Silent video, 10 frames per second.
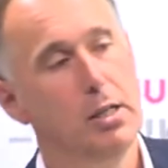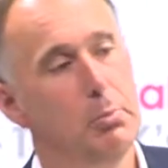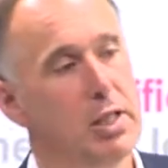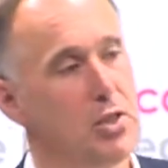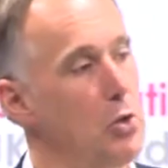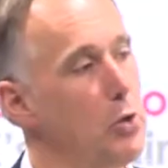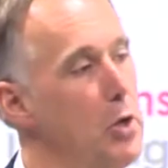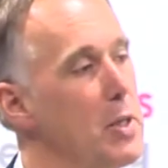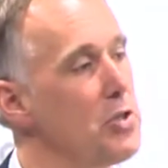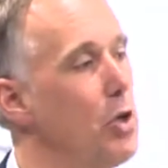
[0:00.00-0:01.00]
Because
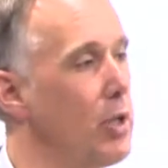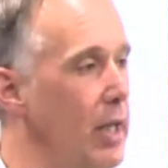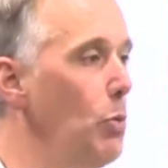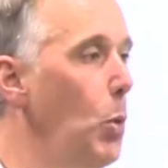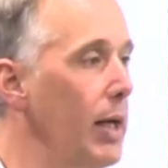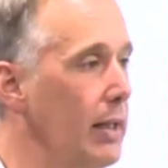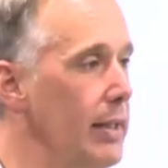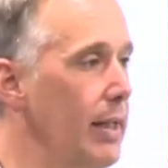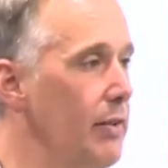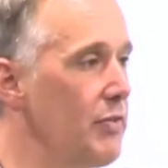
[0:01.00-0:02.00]
although it's not kind of widely
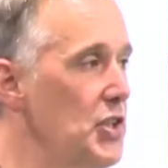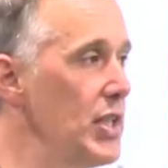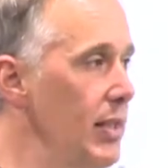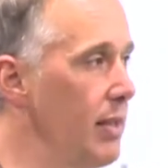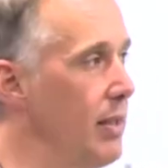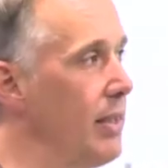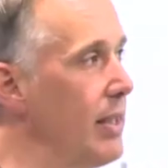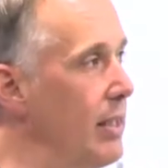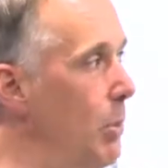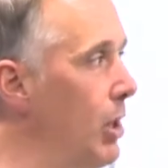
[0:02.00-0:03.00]
kind of seen in
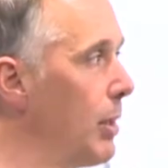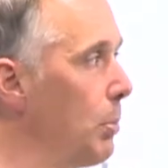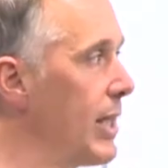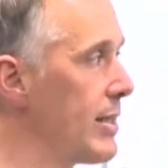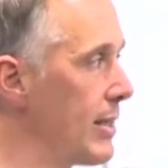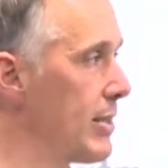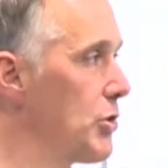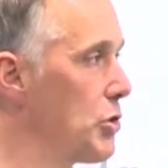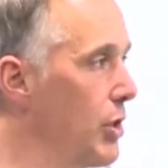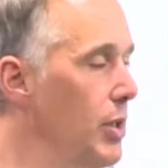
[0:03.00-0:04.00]
the marketplace,
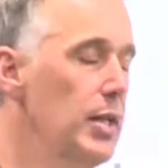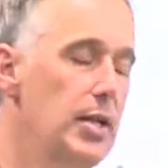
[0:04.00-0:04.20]
etc.,